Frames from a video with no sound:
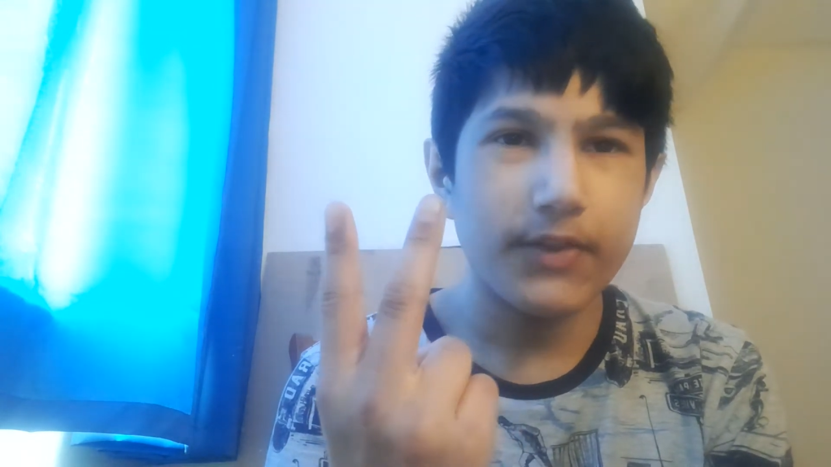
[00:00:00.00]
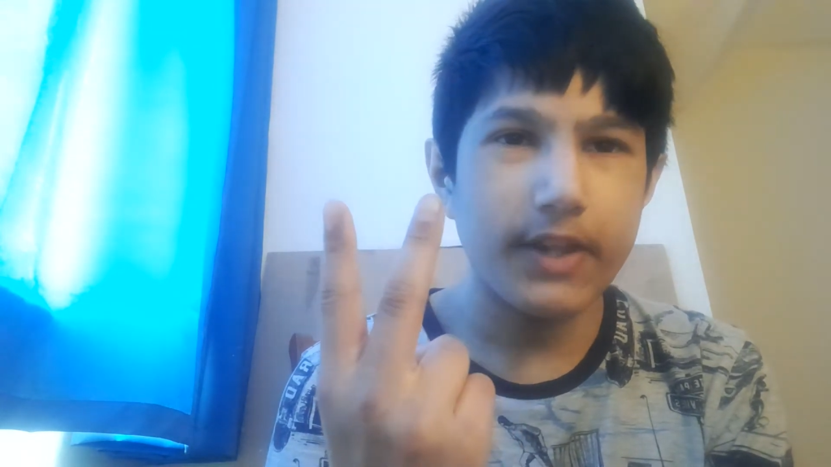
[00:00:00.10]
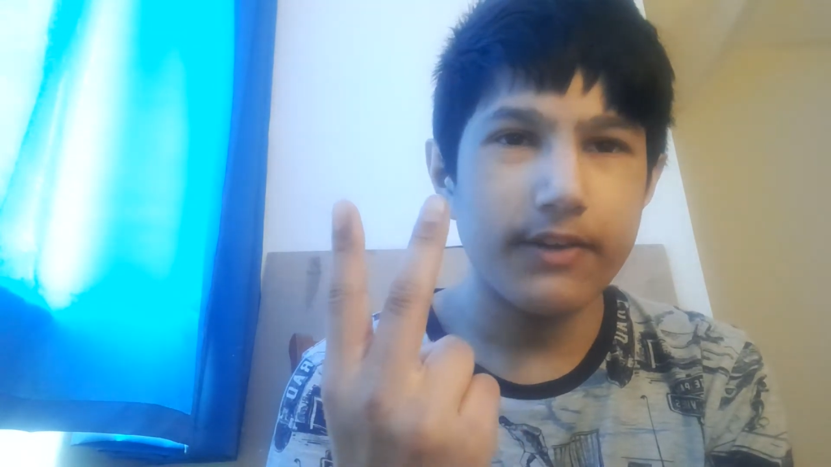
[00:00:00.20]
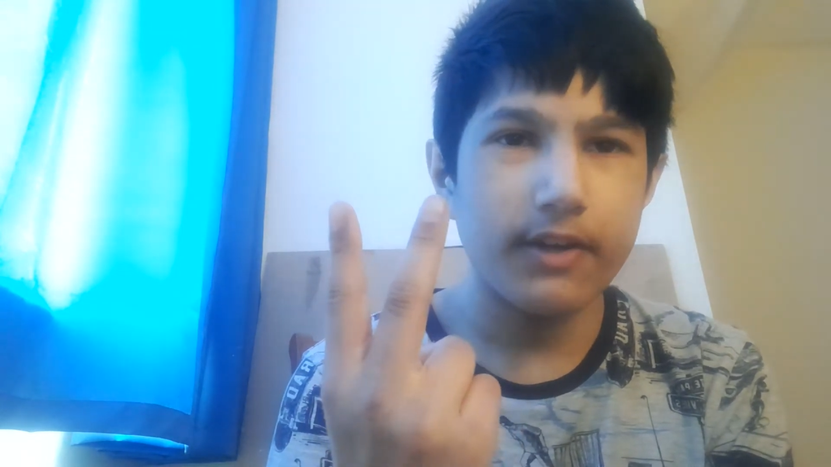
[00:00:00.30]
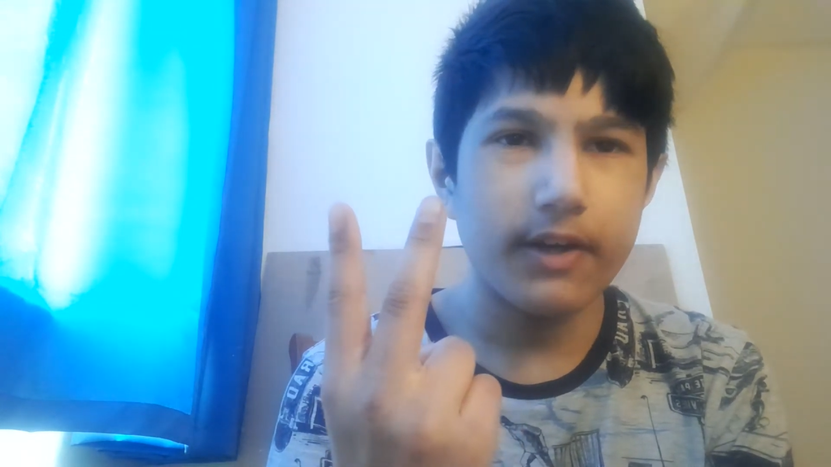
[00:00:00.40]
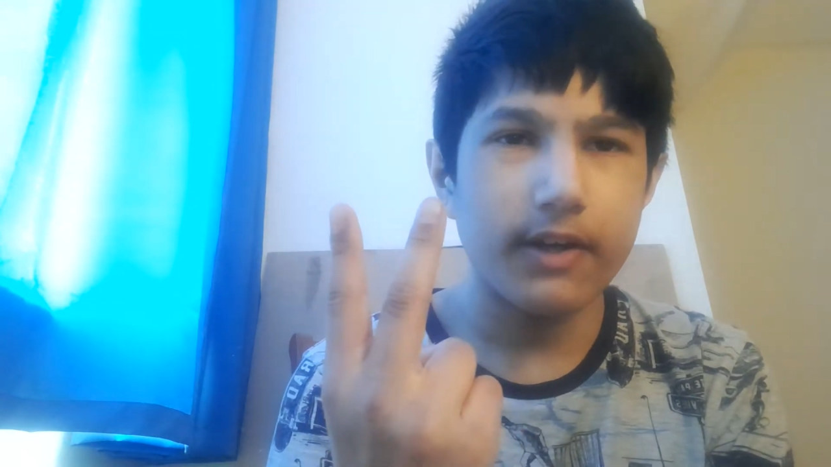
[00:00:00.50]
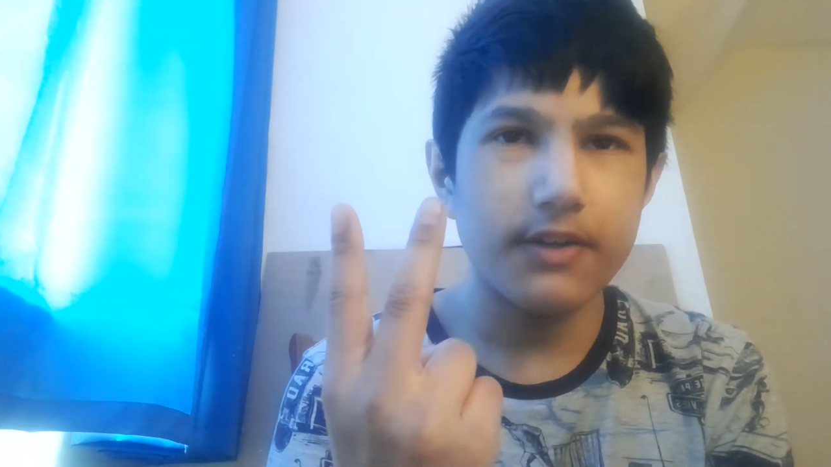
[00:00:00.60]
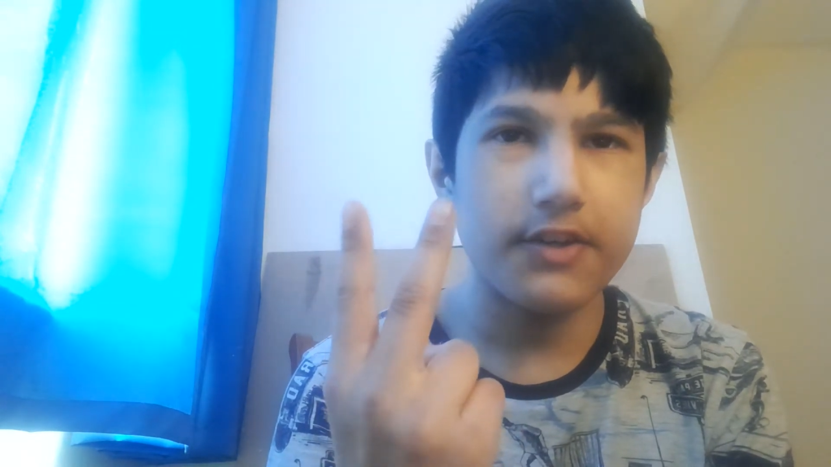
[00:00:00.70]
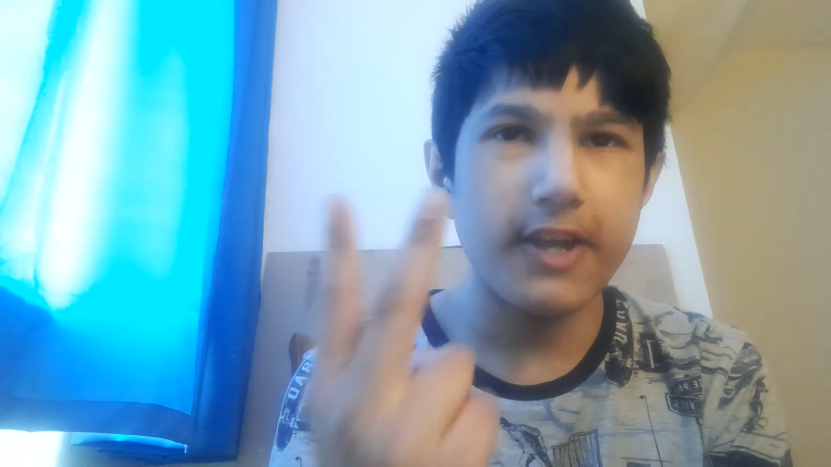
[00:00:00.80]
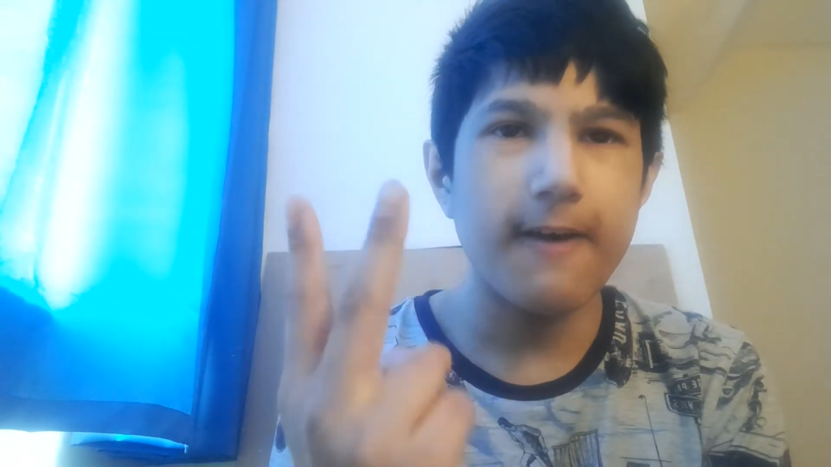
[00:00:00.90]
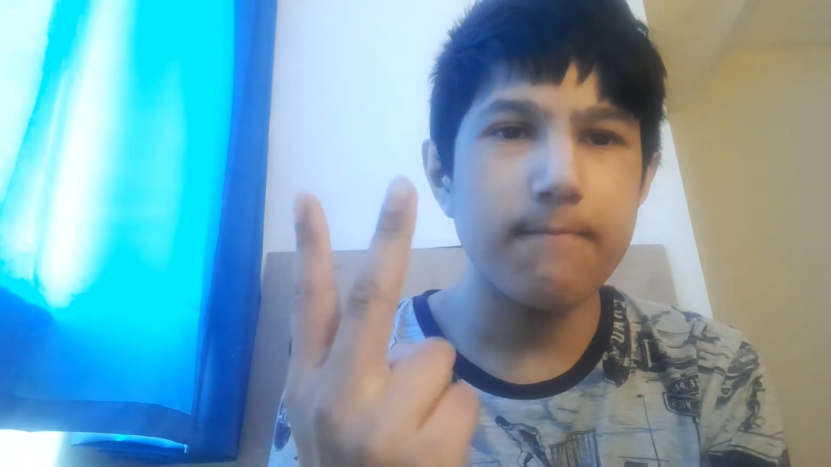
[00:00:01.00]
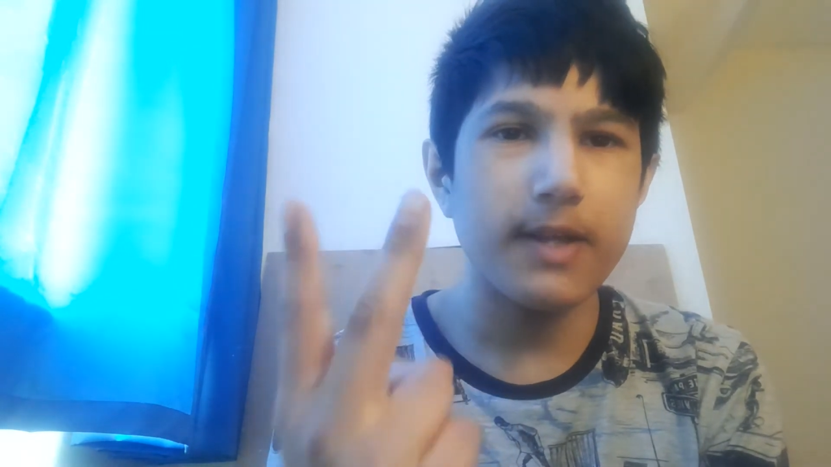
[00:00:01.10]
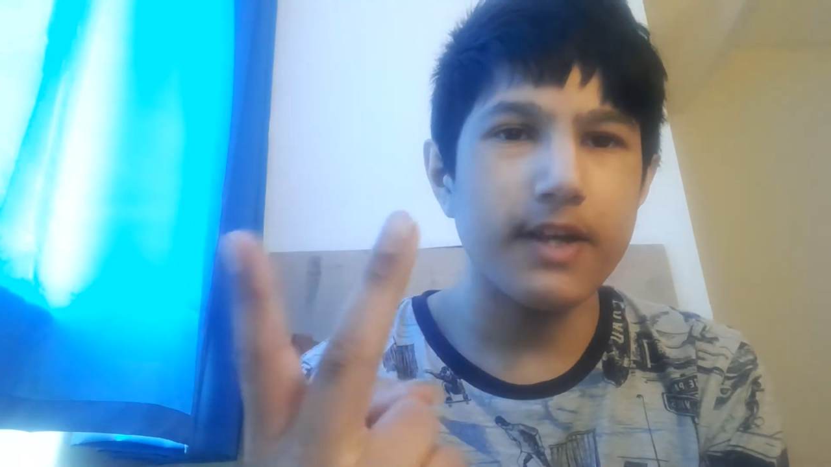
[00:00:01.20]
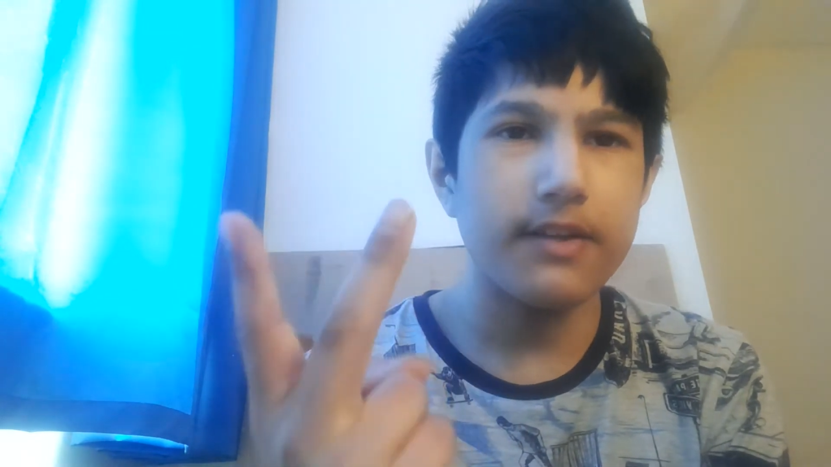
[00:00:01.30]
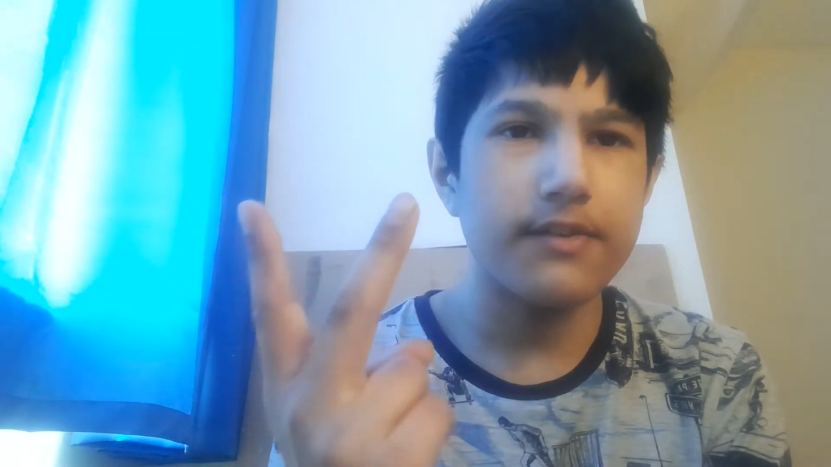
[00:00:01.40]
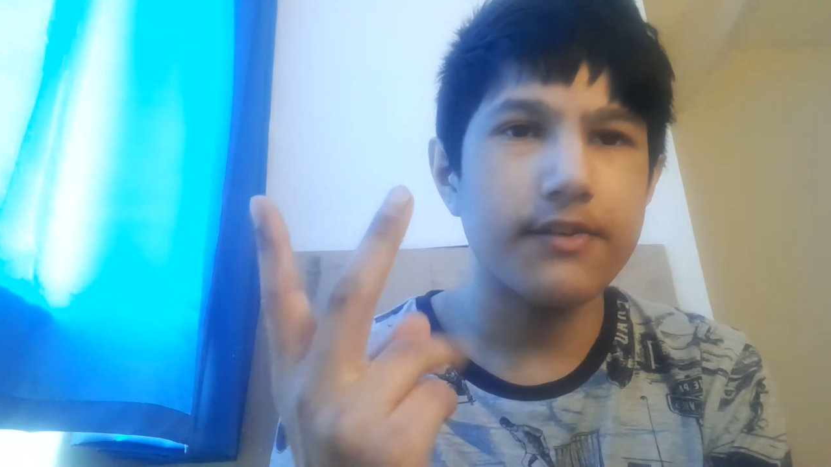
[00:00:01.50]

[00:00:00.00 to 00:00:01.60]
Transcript: Then, like, DM me and